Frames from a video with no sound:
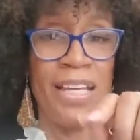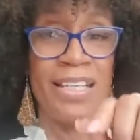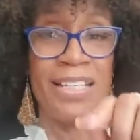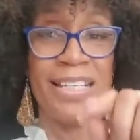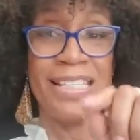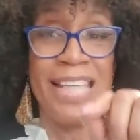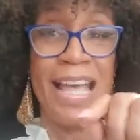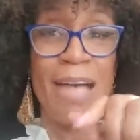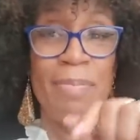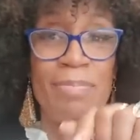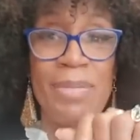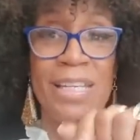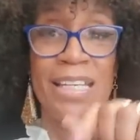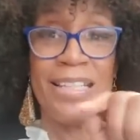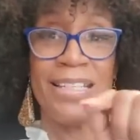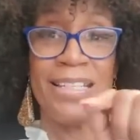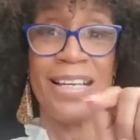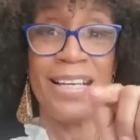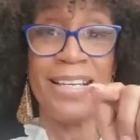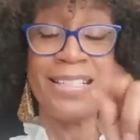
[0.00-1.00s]
Does that
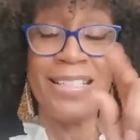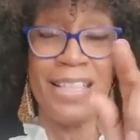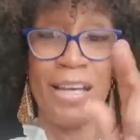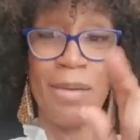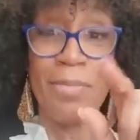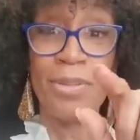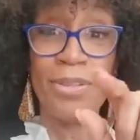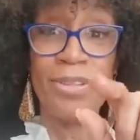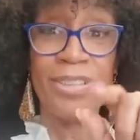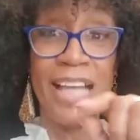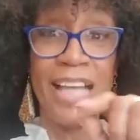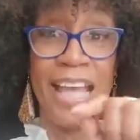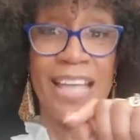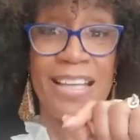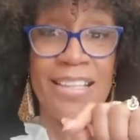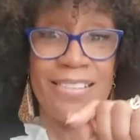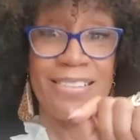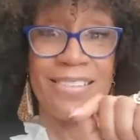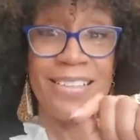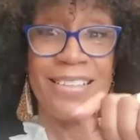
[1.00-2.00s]
mean a double,
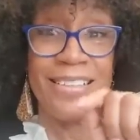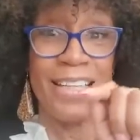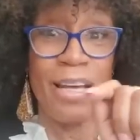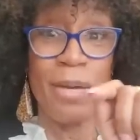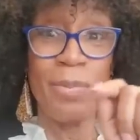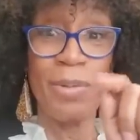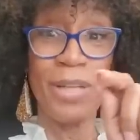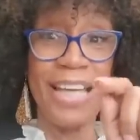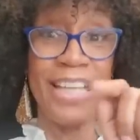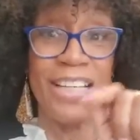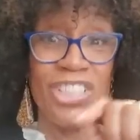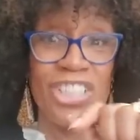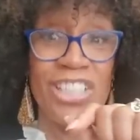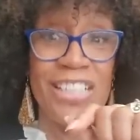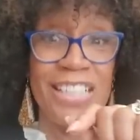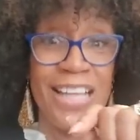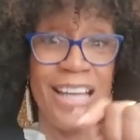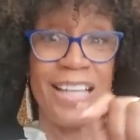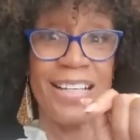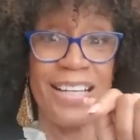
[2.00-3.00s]
like a double
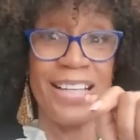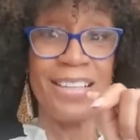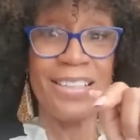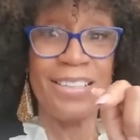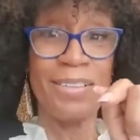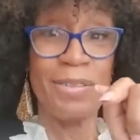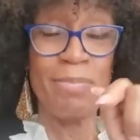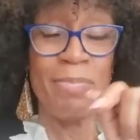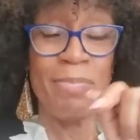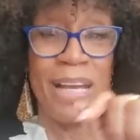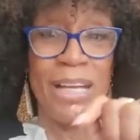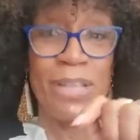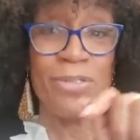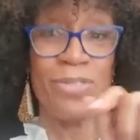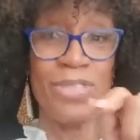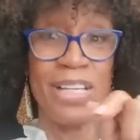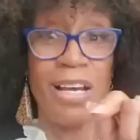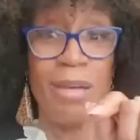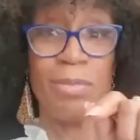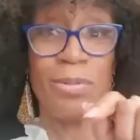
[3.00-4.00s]
agent, like a
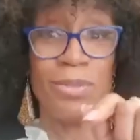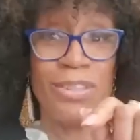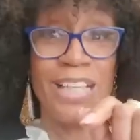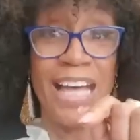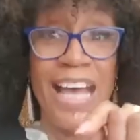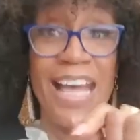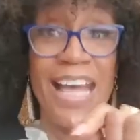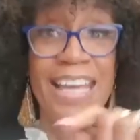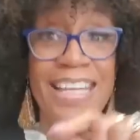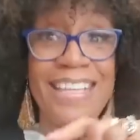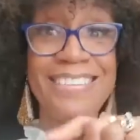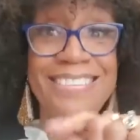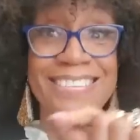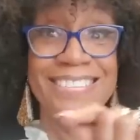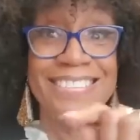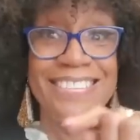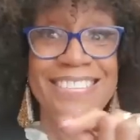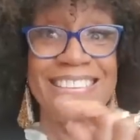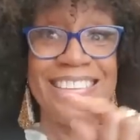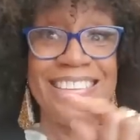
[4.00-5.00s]
Michael's double died?
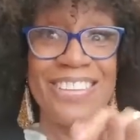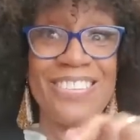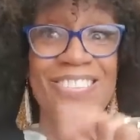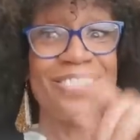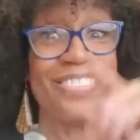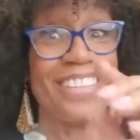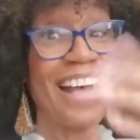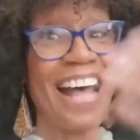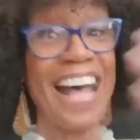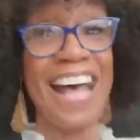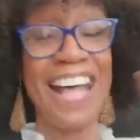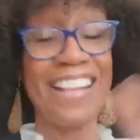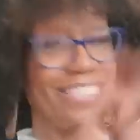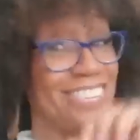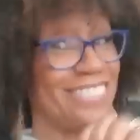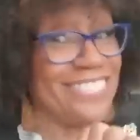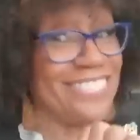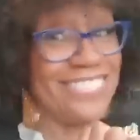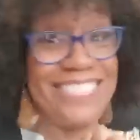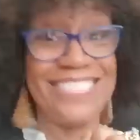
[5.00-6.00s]
You know,
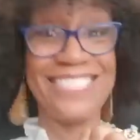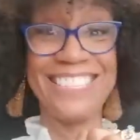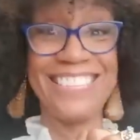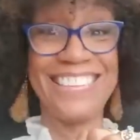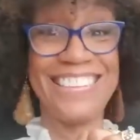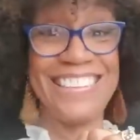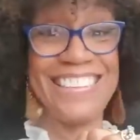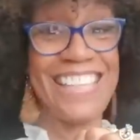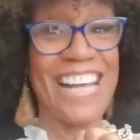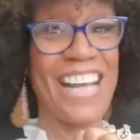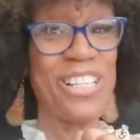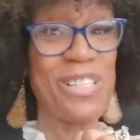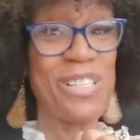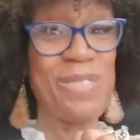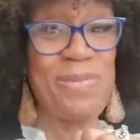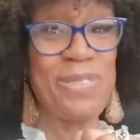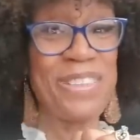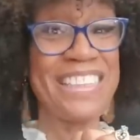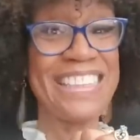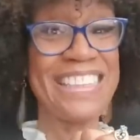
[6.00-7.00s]
sounds
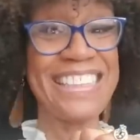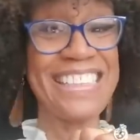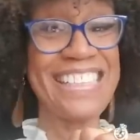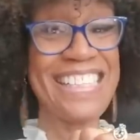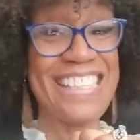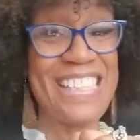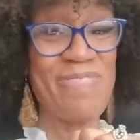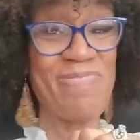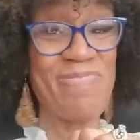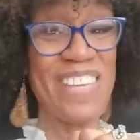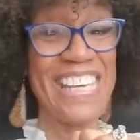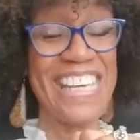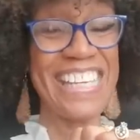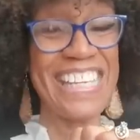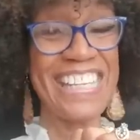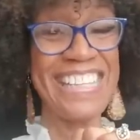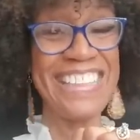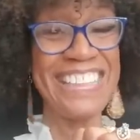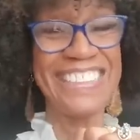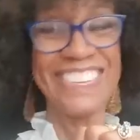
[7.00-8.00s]
pretty good to me,
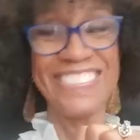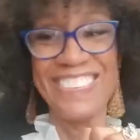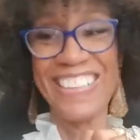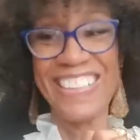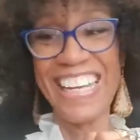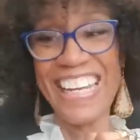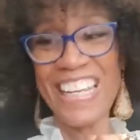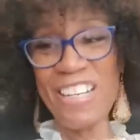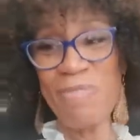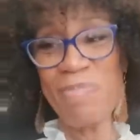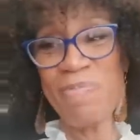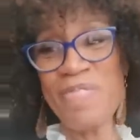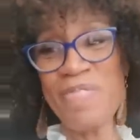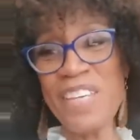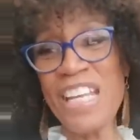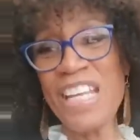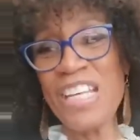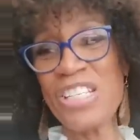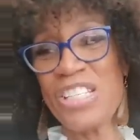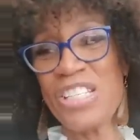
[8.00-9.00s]
right?
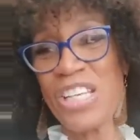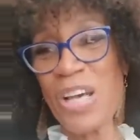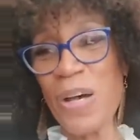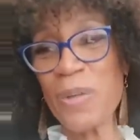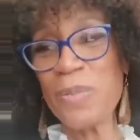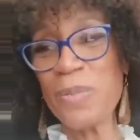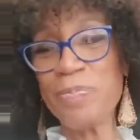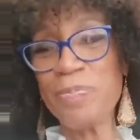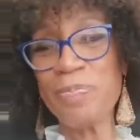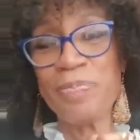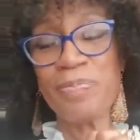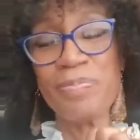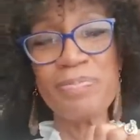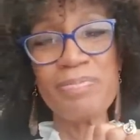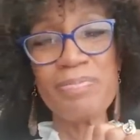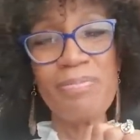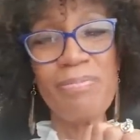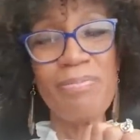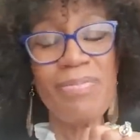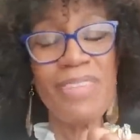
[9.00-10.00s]
So
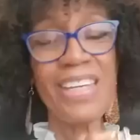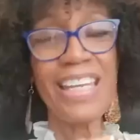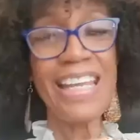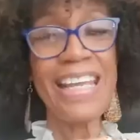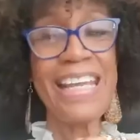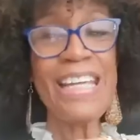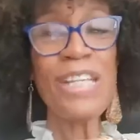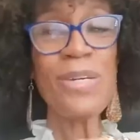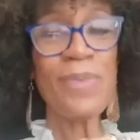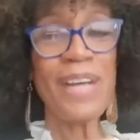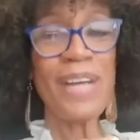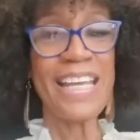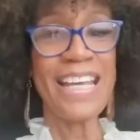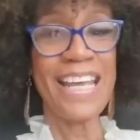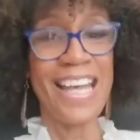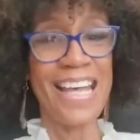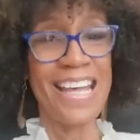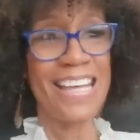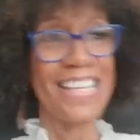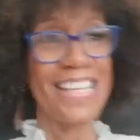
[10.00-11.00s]
anyway,
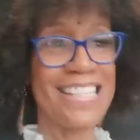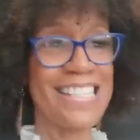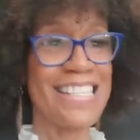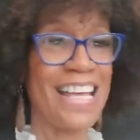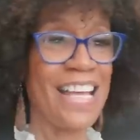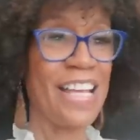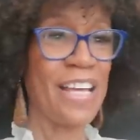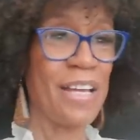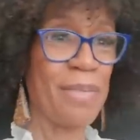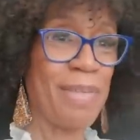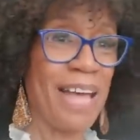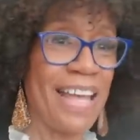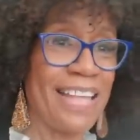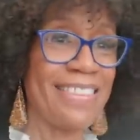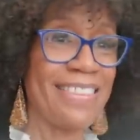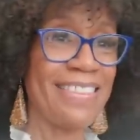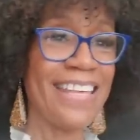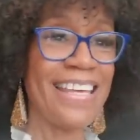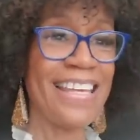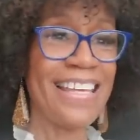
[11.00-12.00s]
guys, I
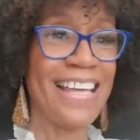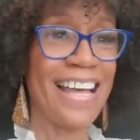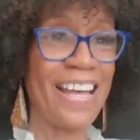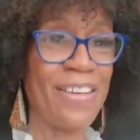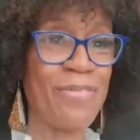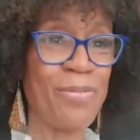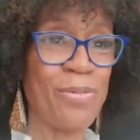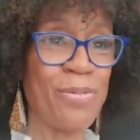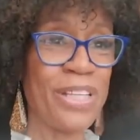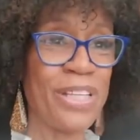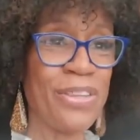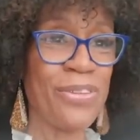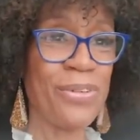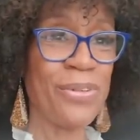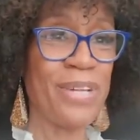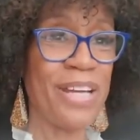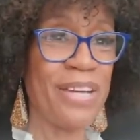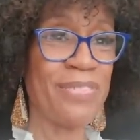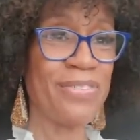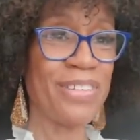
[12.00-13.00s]
think I've went
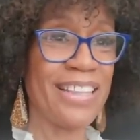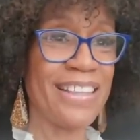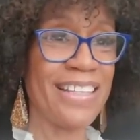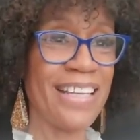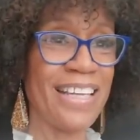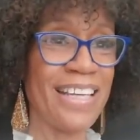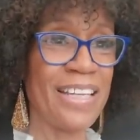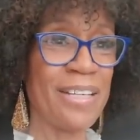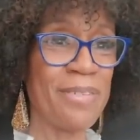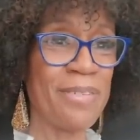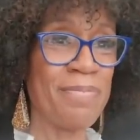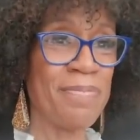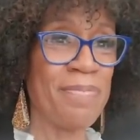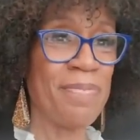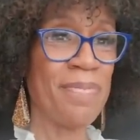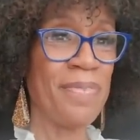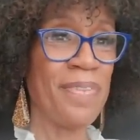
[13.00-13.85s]
through everything.